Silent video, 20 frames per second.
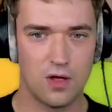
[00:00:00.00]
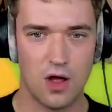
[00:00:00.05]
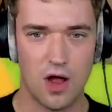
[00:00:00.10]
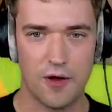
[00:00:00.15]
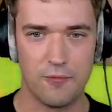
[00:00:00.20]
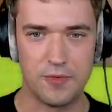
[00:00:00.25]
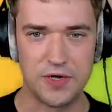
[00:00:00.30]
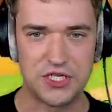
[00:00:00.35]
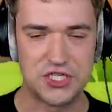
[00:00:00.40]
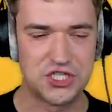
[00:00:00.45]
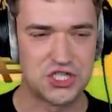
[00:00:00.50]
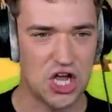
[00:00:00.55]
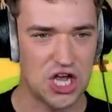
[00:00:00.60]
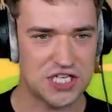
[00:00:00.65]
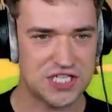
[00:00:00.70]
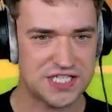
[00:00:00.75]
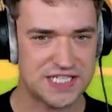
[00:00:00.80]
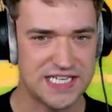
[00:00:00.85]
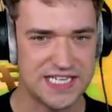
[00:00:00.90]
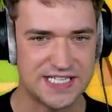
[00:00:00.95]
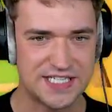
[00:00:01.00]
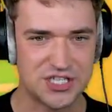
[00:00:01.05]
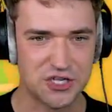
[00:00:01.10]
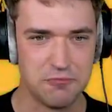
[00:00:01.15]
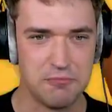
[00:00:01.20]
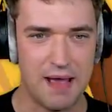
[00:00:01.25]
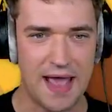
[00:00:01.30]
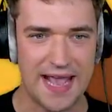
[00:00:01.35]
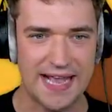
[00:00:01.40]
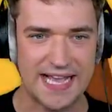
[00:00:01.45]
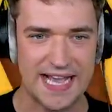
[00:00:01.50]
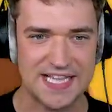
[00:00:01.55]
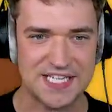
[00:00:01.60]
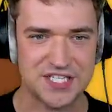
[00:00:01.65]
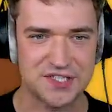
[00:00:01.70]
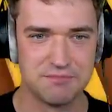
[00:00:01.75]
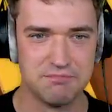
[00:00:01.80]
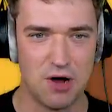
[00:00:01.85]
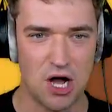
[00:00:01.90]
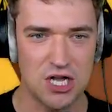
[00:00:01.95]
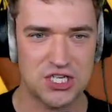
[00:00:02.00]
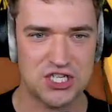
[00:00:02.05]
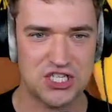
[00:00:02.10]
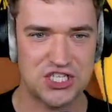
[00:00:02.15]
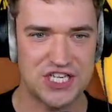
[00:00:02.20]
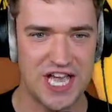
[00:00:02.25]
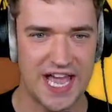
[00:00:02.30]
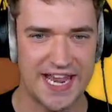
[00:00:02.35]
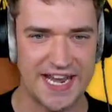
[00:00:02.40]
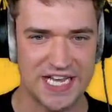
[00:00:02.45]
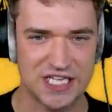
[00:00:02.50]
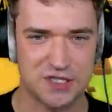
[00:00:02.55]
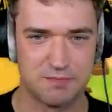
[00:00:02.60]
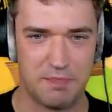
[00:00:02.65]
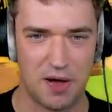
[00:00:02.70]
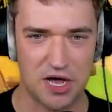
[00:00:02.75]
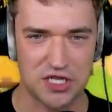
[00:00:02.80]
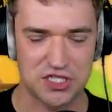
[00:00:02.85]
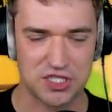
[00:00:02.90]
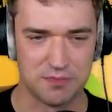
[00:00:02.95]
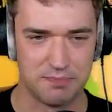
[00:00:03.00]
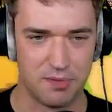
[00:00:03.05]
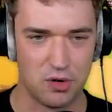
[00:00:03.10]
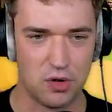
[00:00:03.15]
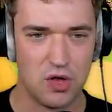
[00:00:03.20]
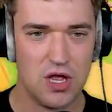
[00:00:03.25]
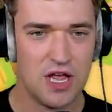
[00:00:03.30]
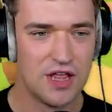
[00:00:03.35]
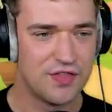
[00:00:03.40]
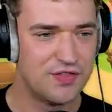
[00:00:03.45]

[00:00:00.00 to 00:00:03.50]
All right, we just need to make as much yen as possible.